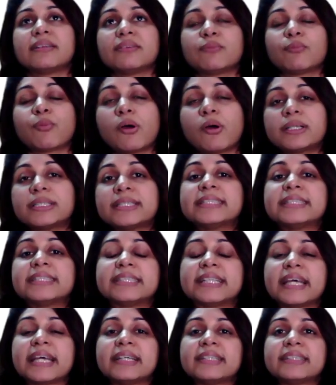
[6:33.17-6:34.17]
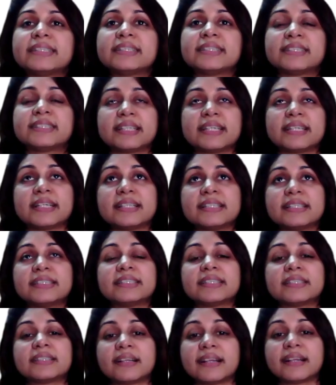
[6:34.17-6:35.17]
what it states
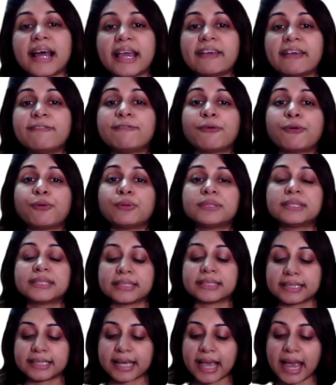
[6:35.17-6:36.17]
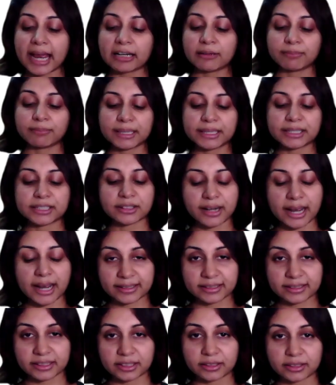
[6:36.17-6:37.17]
is, life force can be
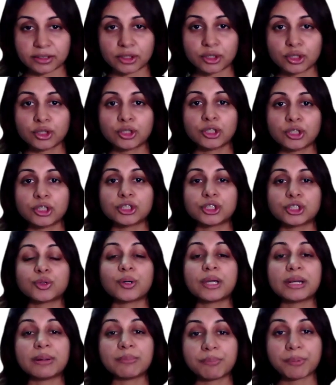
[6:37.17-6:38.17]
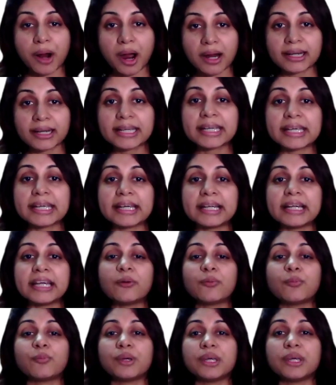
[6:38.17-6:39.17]
directed. So in pranic
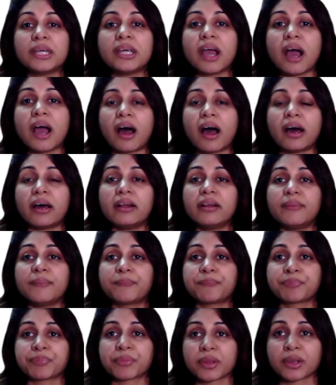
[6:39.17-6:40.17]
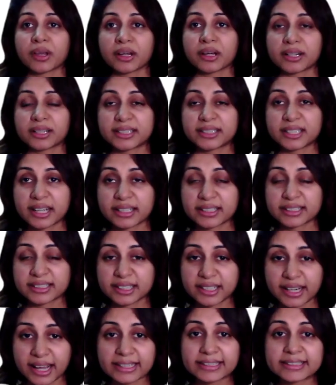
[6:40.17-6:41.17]
healing, we are
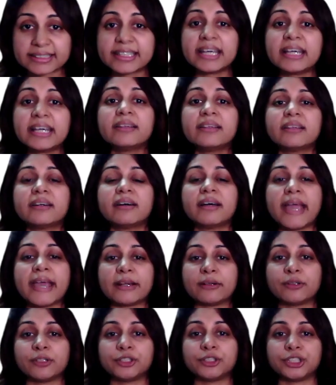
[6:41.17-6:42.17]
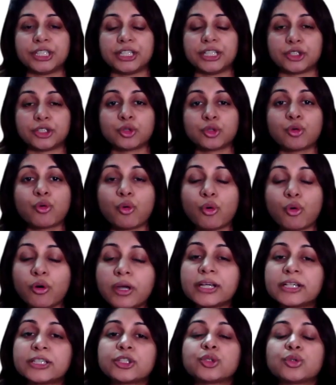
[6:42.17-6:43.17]
directing the energy to go
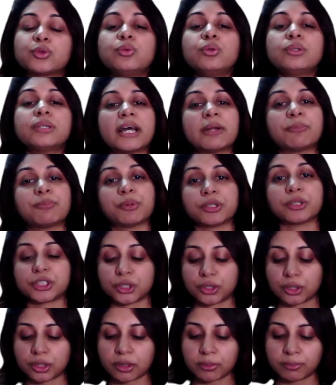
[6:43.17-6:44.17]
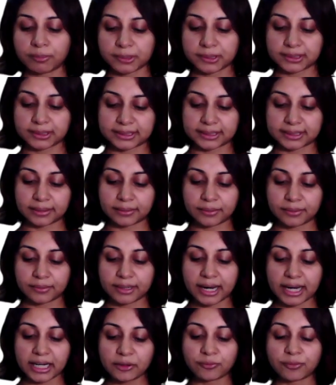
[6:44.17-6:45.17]
into that particular person,
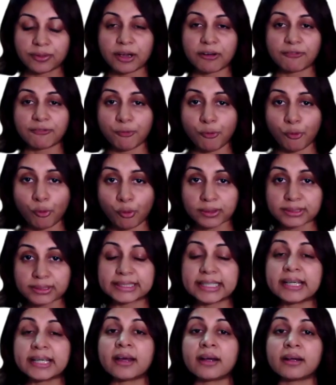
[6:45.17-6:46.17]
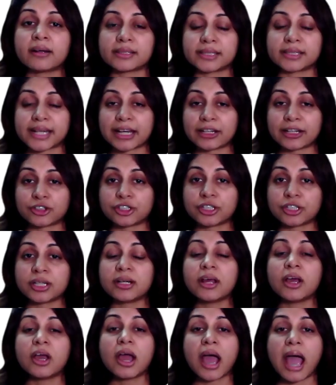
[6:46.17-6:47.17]
right? We are focusing our attention